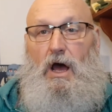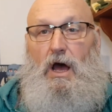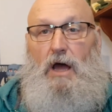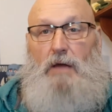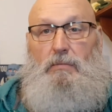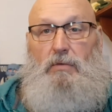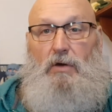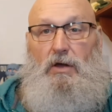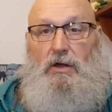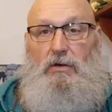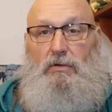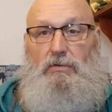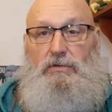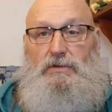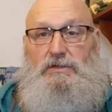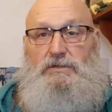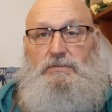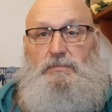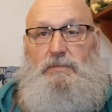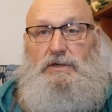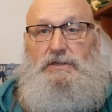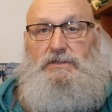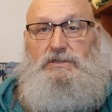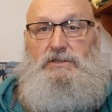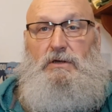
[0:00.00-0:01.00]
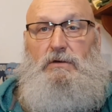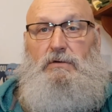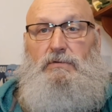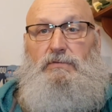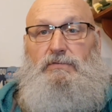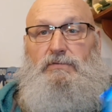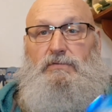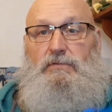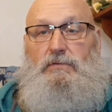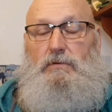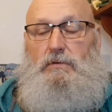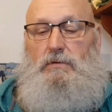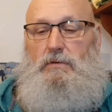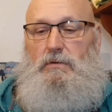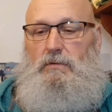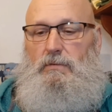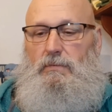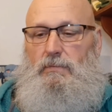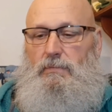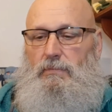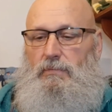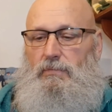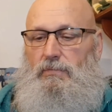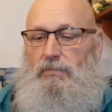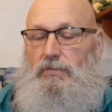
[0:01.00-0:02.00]
I buy all this myself.
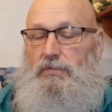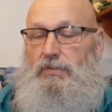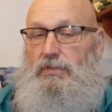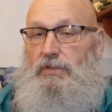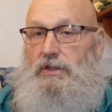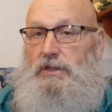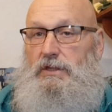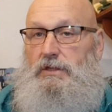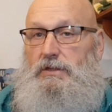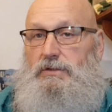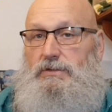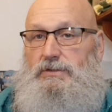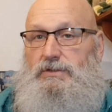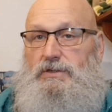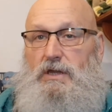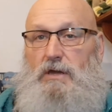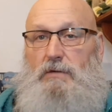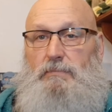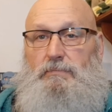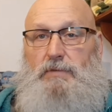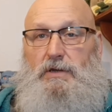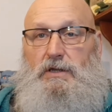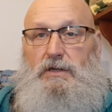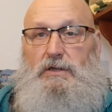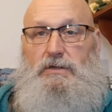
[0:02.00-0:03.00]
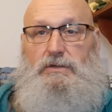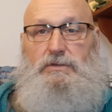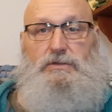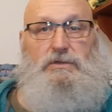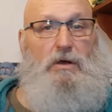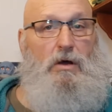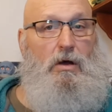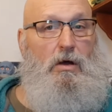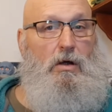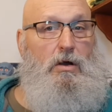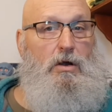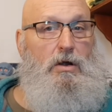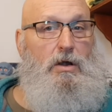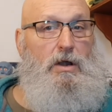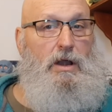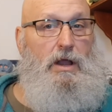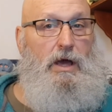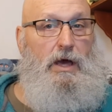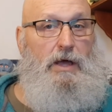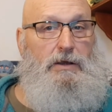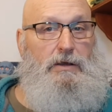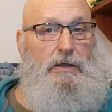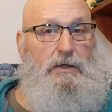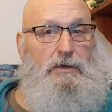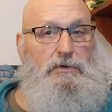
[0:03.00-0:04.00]
These companies are
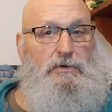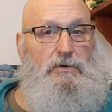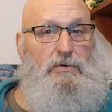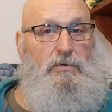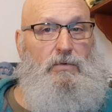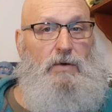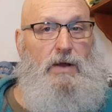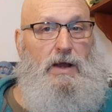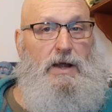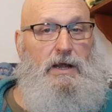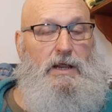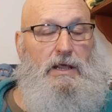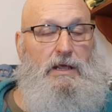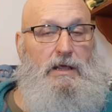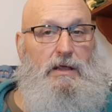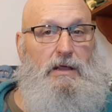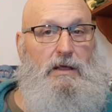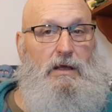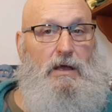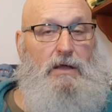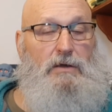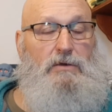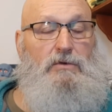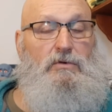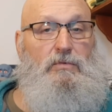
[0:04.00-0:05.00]
not underwriting,